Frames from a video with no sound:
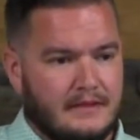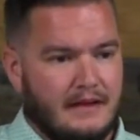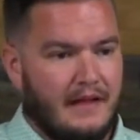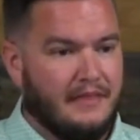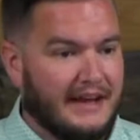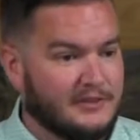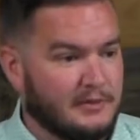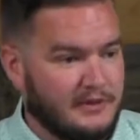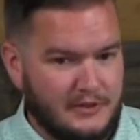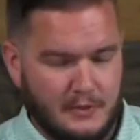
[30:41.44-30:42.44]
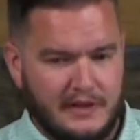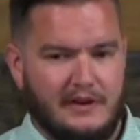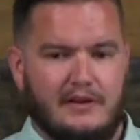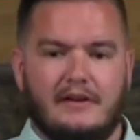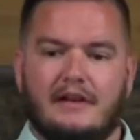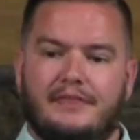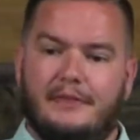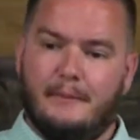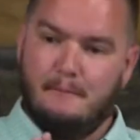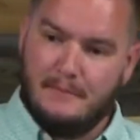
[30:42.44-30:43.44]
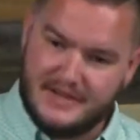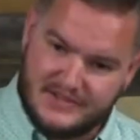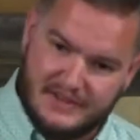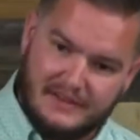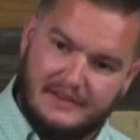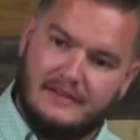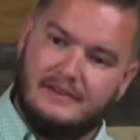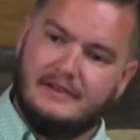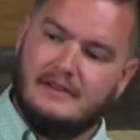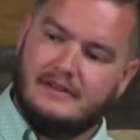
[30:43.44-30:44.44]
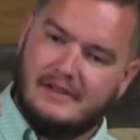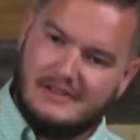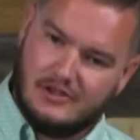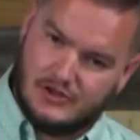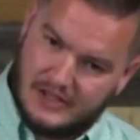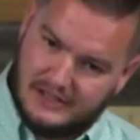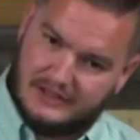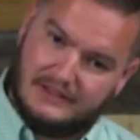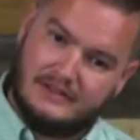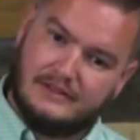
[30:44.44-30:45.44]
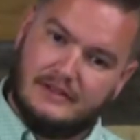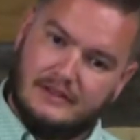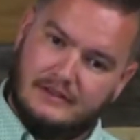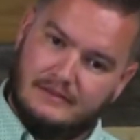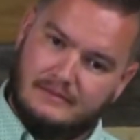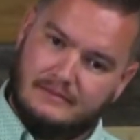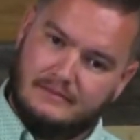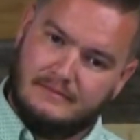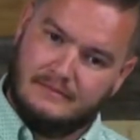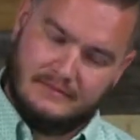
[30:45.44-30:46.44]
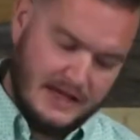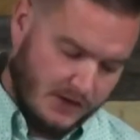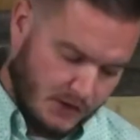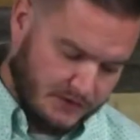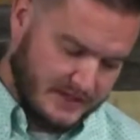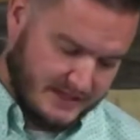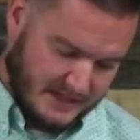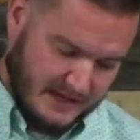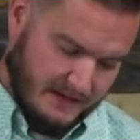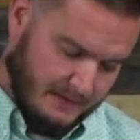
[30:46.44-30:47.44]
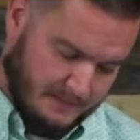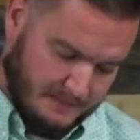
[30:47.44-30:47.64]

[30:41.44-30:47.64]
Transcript: And that's what they're doing here. They're missing Jesus. They don't see him.